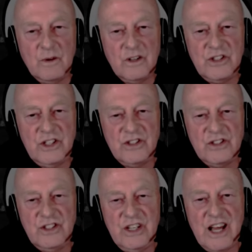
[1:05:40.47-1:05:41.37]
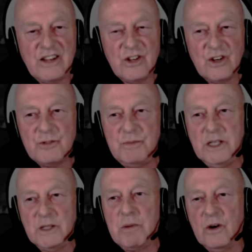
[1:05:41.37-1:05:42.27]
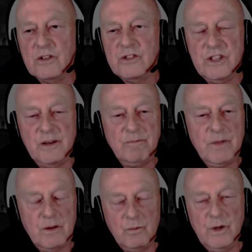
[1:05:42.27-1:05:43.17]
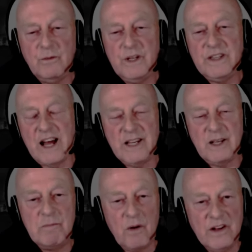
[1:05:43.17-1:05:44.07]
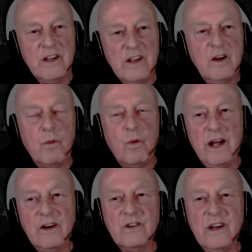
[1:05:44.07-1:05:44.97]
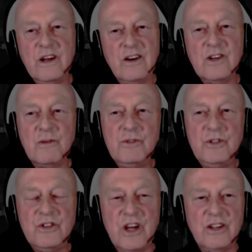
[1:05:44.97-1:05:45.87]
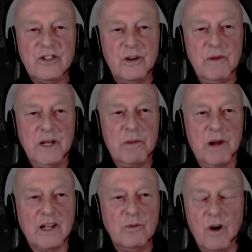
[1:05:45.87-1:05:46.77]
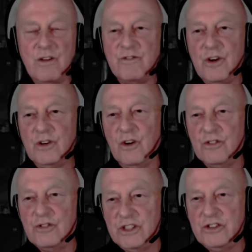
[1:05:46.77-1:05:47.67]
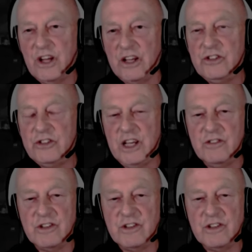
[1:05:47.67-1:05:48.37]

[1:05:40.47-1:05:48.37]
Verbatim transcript: she has asked me in the past, with that in mind, how comes you take so many black and white photographs these days, Steve?